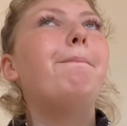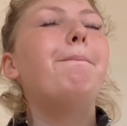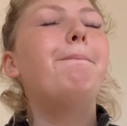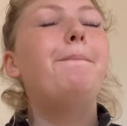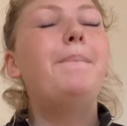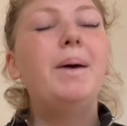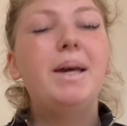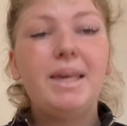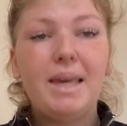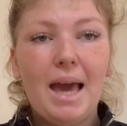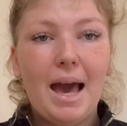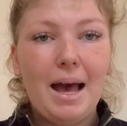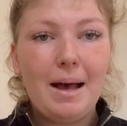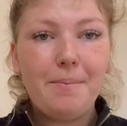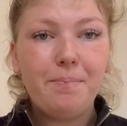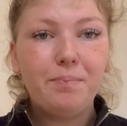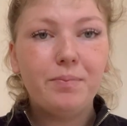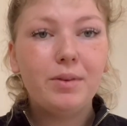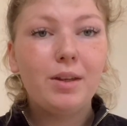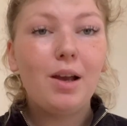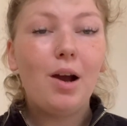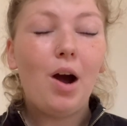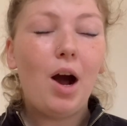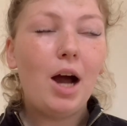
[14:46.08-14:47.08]
But yeah,
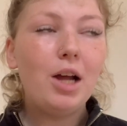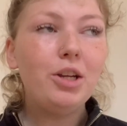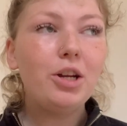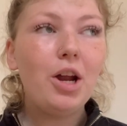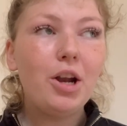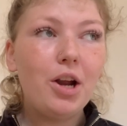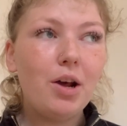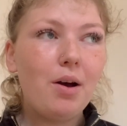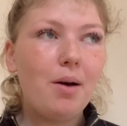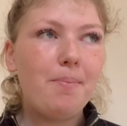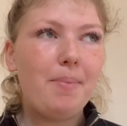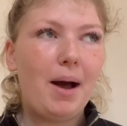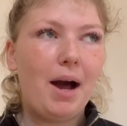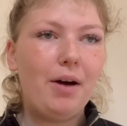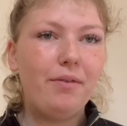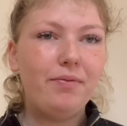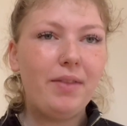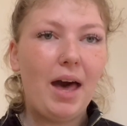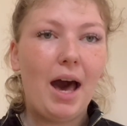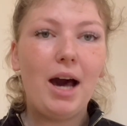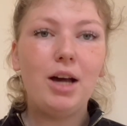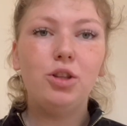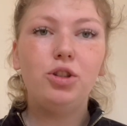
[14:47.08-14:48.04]
I don't know about that.